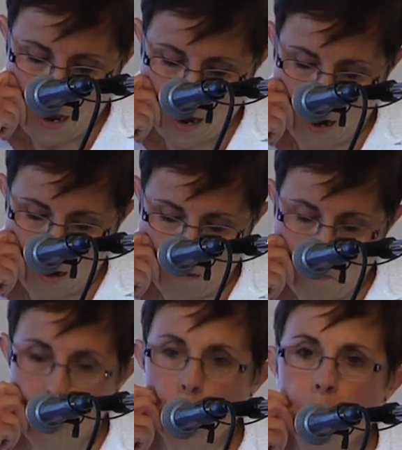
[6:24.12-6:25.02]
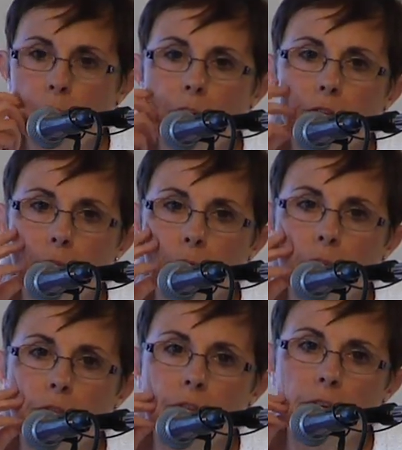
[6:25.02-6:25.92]
Uh, the price of real
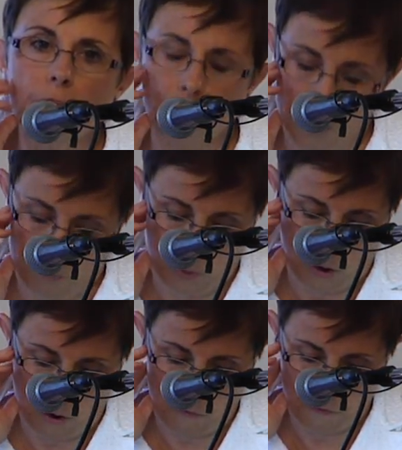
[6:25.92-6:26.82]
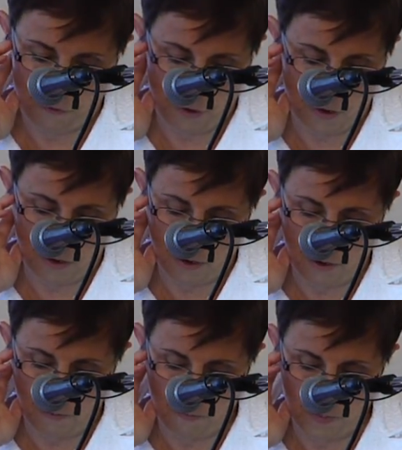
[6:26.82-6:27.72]
estate in Lake Bluff
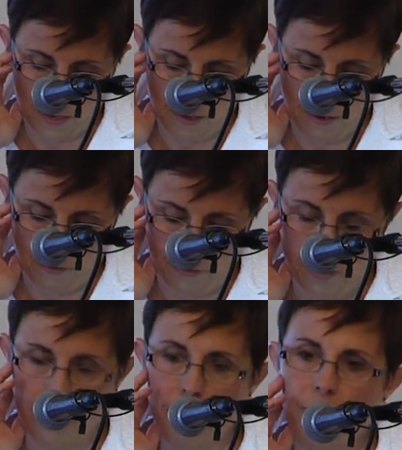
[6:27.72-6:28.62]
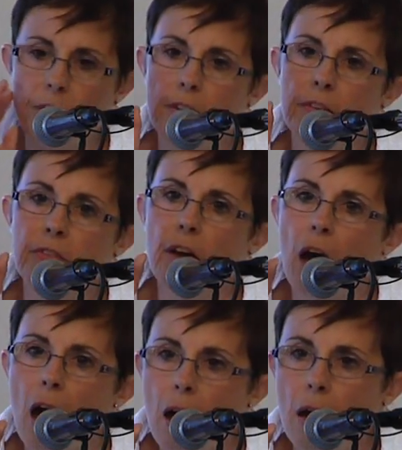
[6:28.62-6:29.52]
um, is, is, is
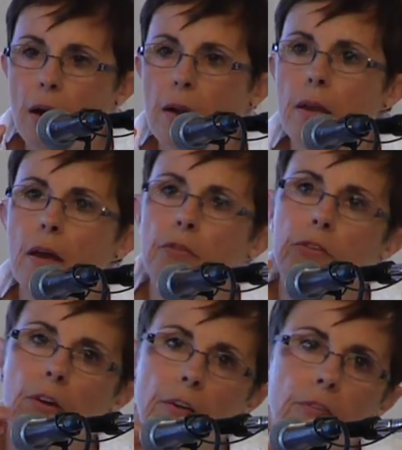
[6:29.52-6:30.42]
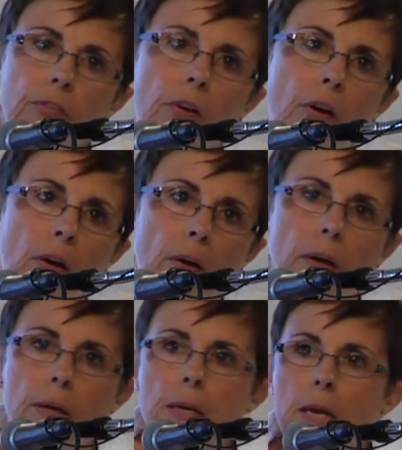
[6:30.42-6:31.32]
high, and the taxes are
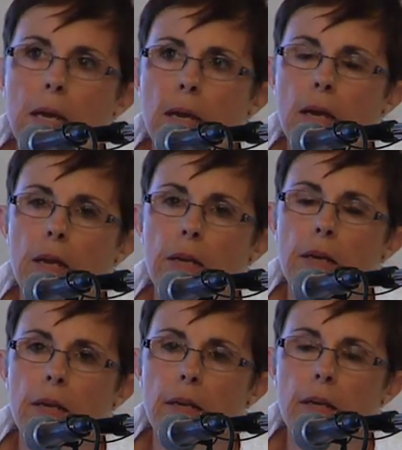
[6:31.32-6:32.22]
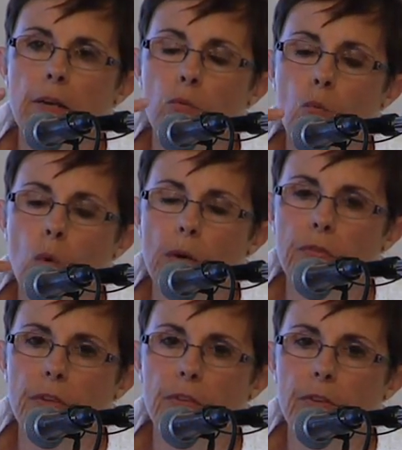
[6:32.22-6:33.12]
high, and, and, and
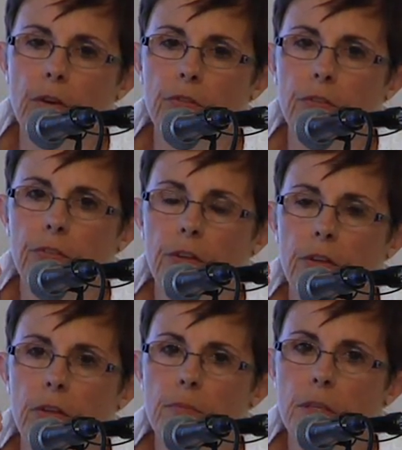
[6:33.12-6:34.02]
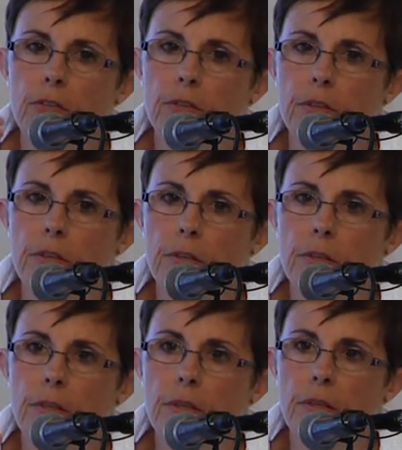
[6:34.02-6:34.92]
what this does is that it limits the,
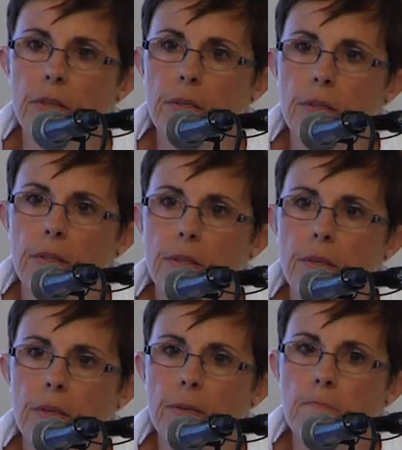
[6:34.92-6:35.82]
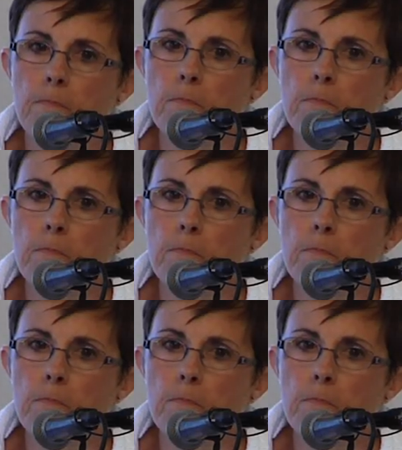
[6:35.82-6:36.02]
the, the